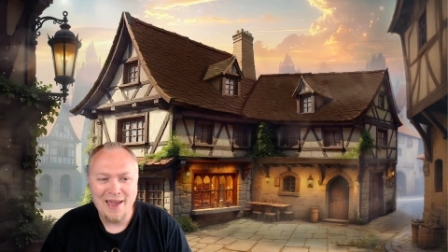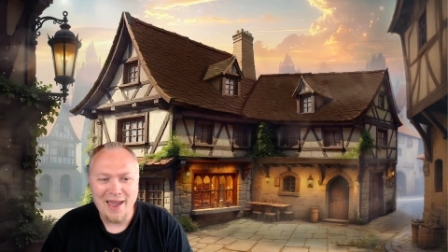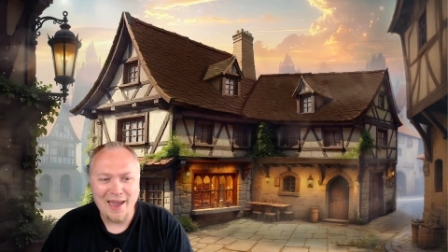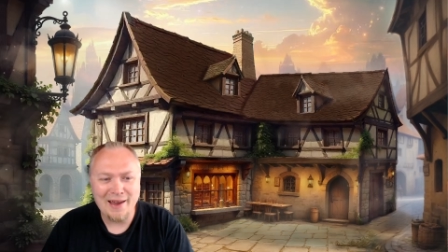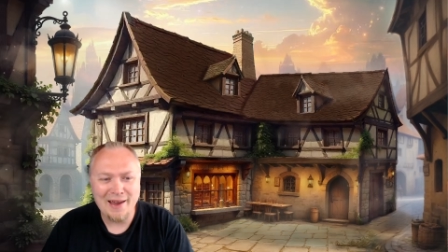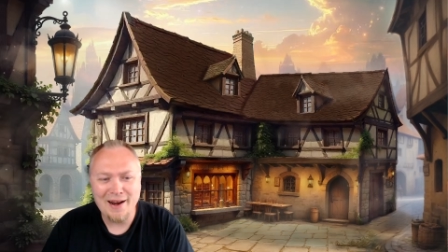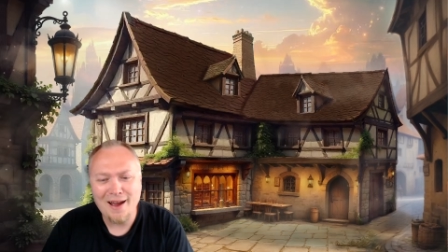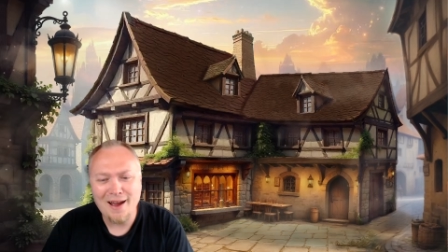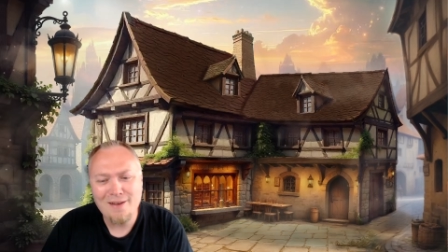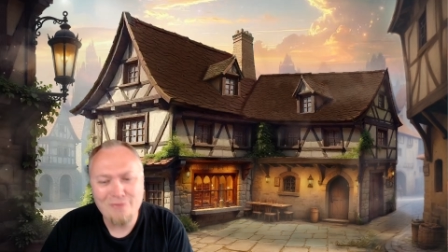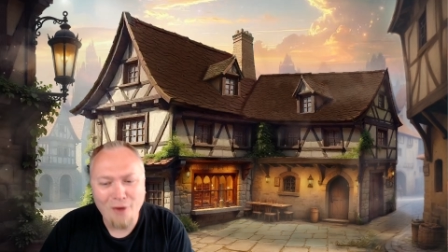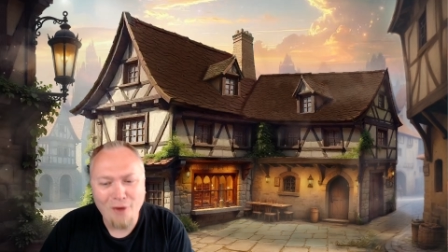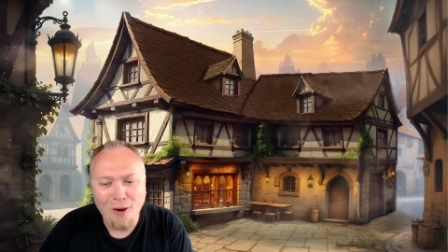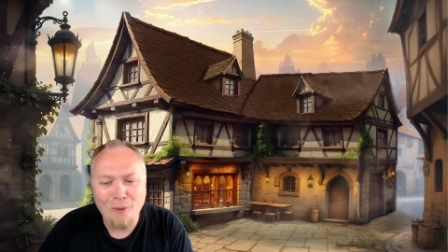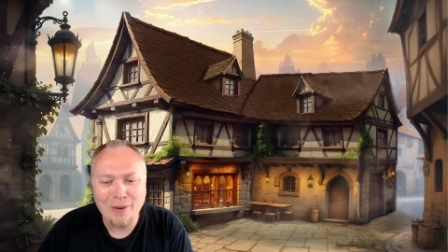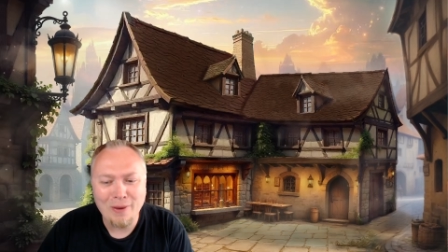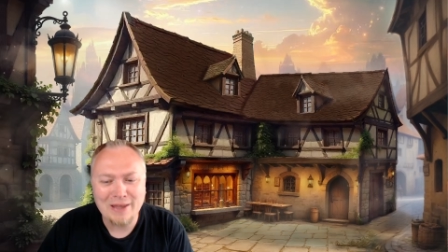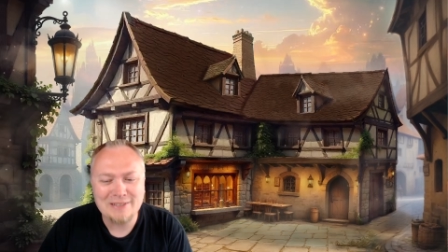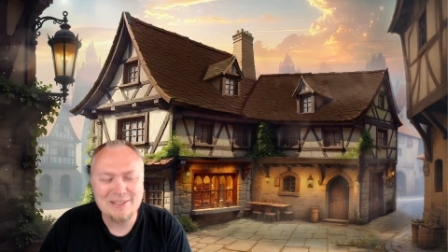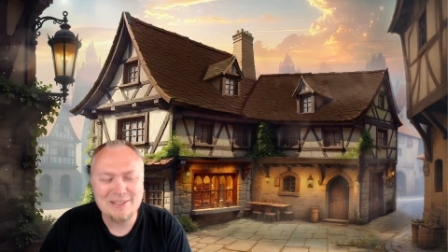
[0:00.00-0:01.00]
and I've
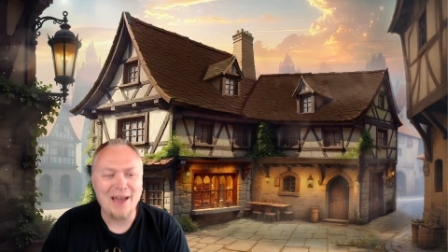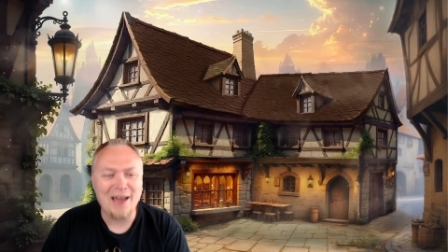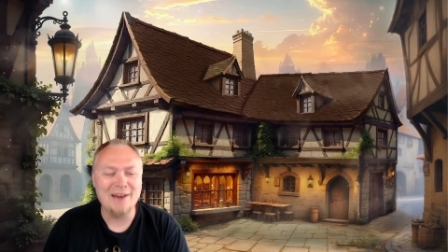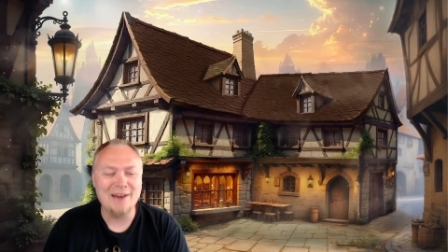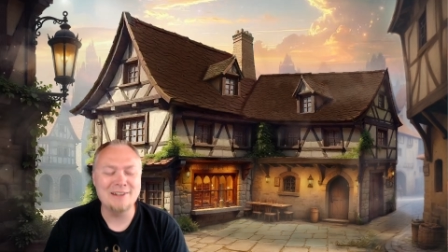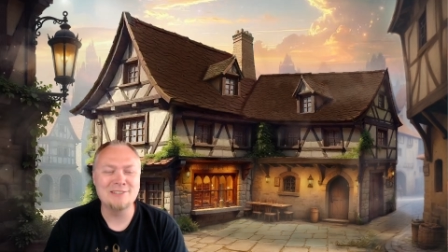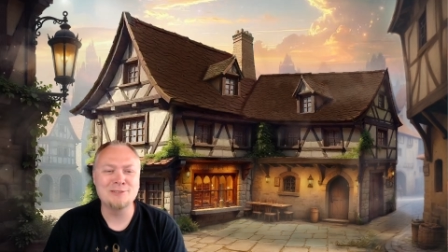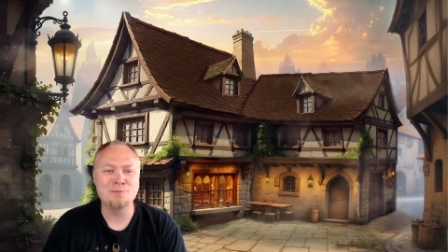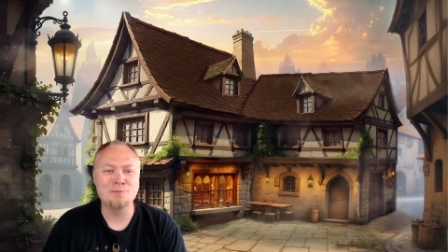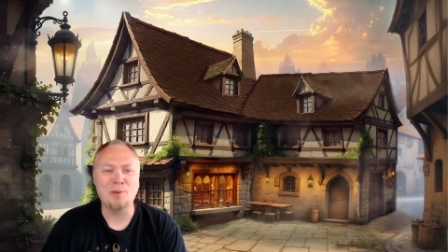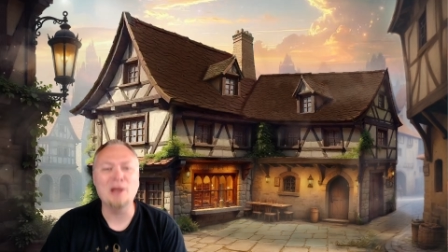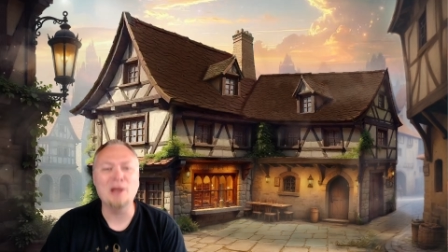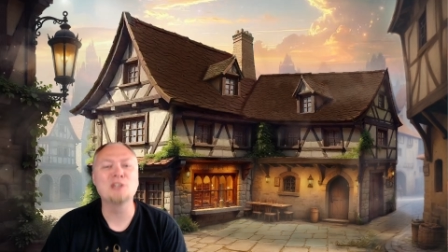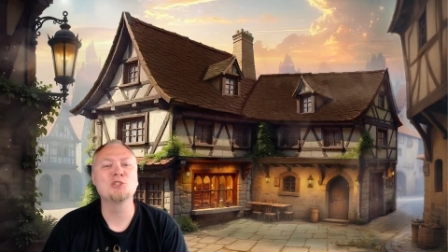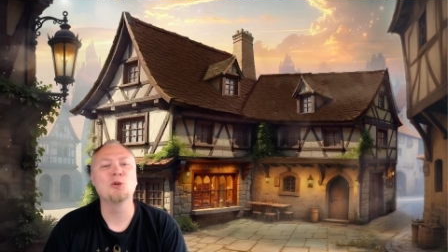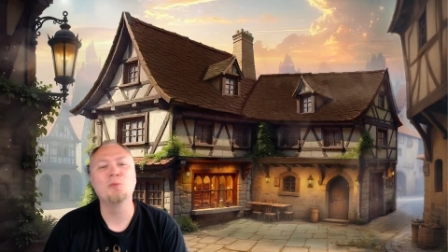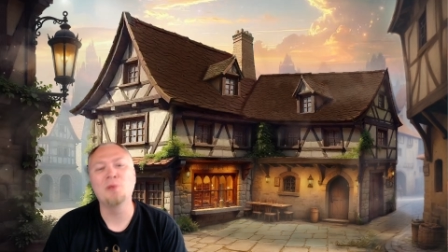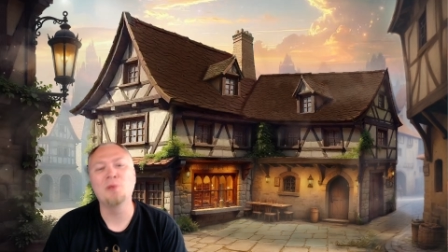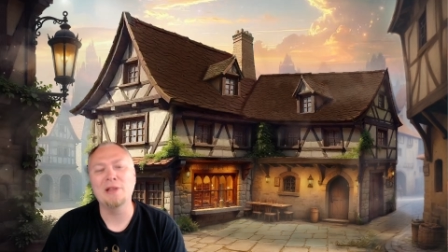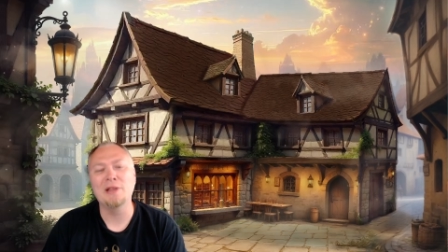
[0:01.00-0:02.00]
always had a
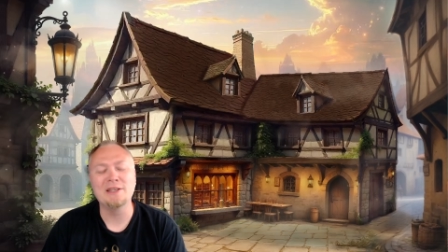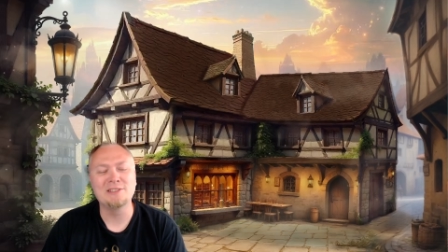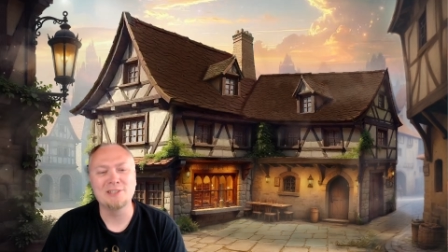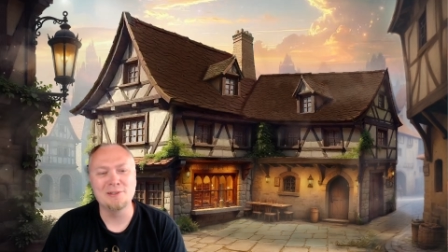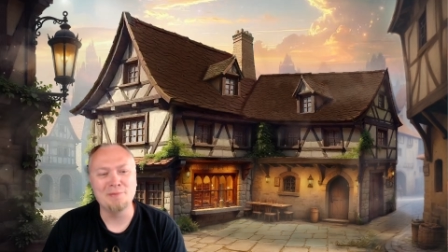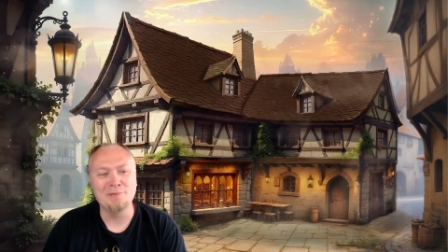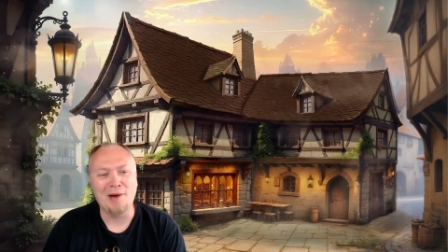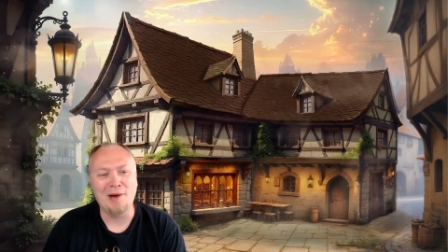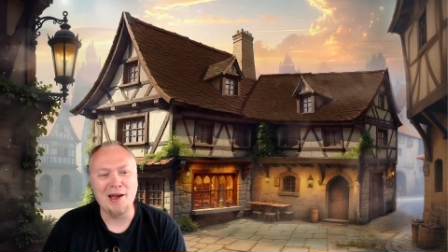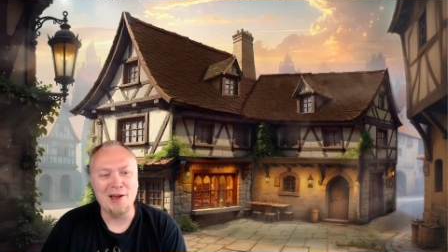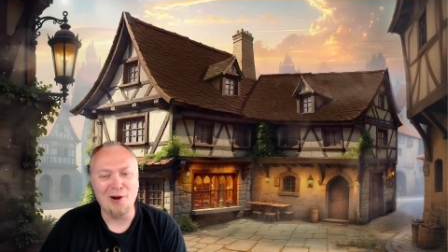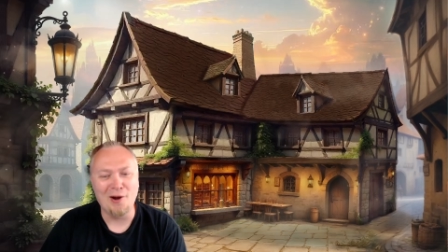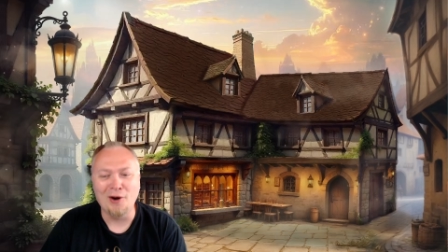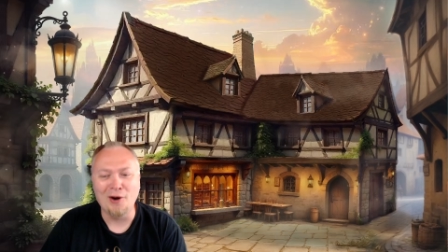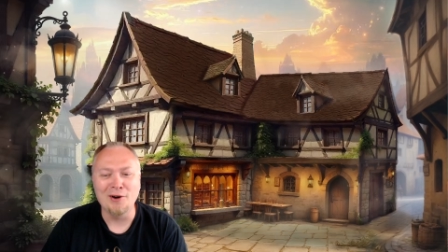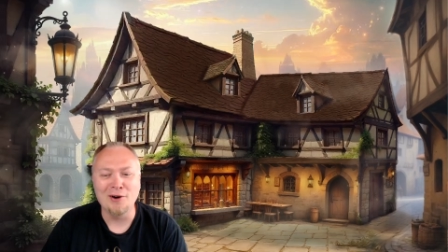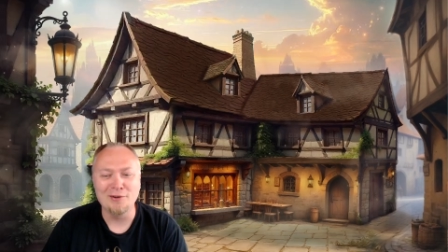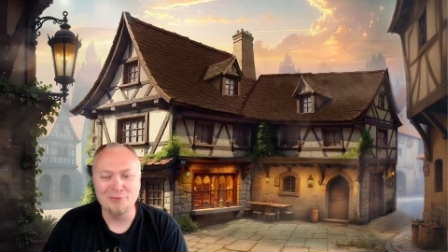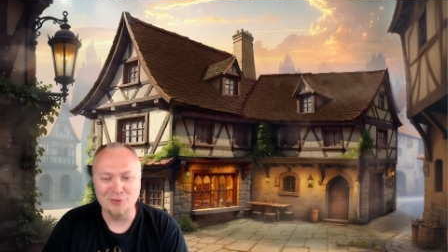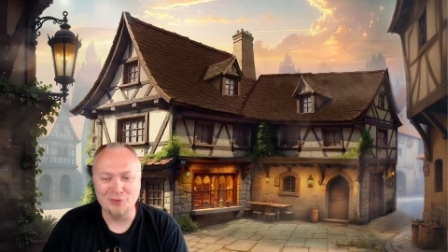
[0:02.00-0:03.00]
special place in my heart for